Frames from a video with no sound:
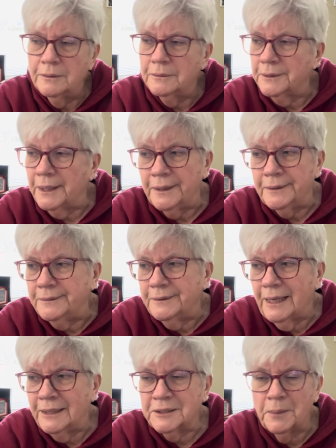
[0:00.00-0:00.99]

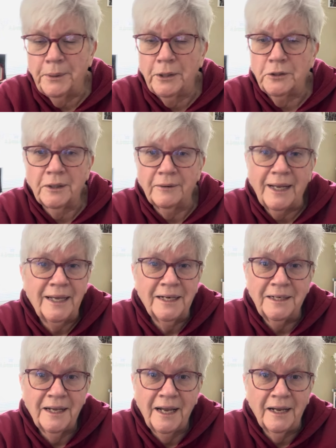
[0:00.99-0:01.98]
and as compared to in
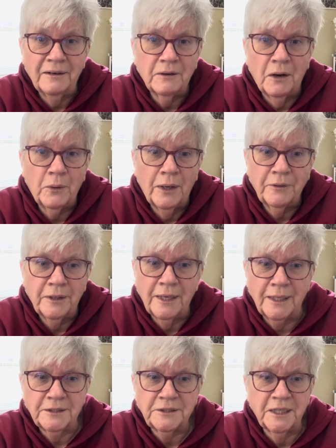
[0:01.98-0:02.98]
a day around the
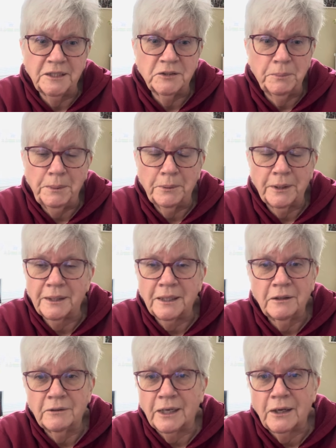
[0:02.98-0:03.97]
United States, people getting
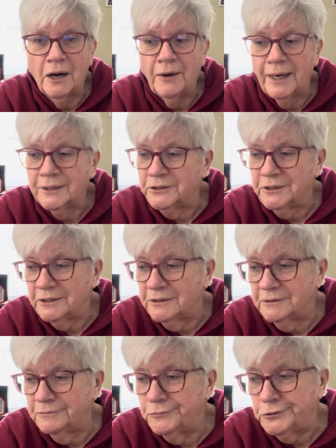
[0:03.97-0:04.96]
killed in car
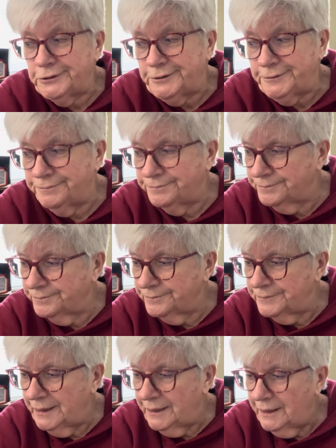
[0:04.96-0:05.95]
accidents. So
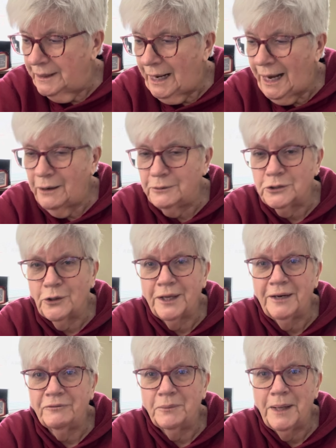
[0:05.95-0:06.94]
I always look
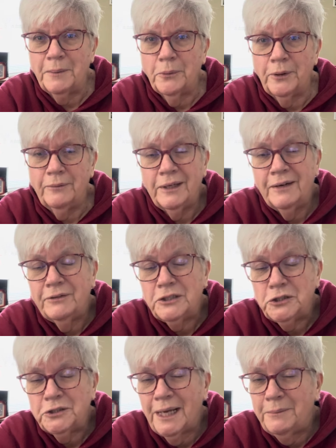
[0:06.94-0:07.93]
at it from that point of view. And if
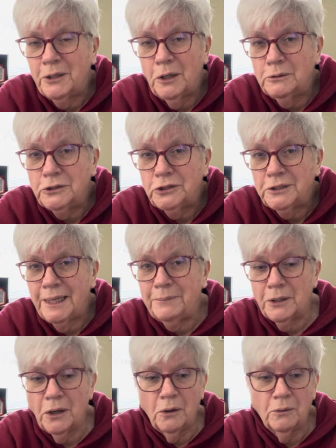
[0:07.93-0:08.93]
it's your time to go, it's your
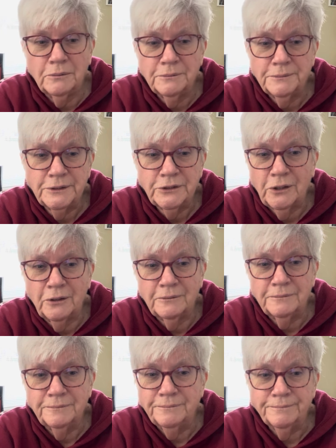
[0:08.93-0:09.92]
time to go.
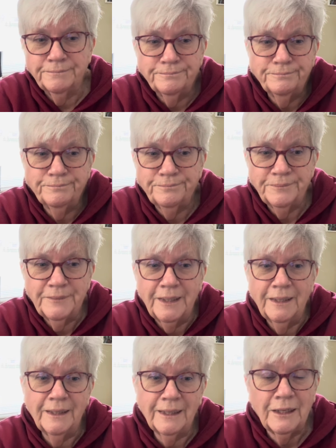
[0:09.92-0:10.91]
So
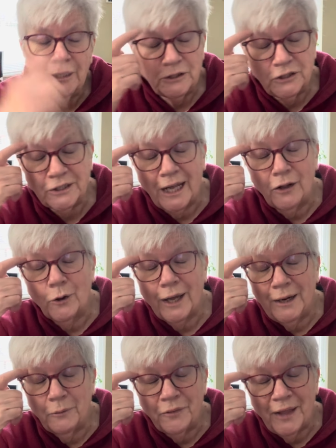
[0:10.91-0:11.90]
just got to look
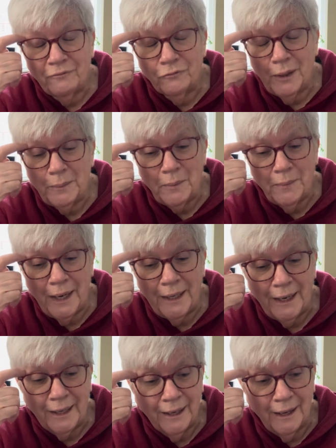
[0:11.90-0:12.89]
at it with that frame of
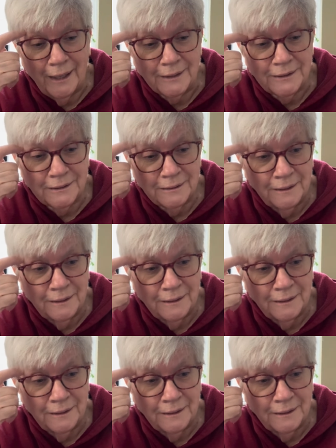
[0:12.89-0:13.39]
mind, I guess.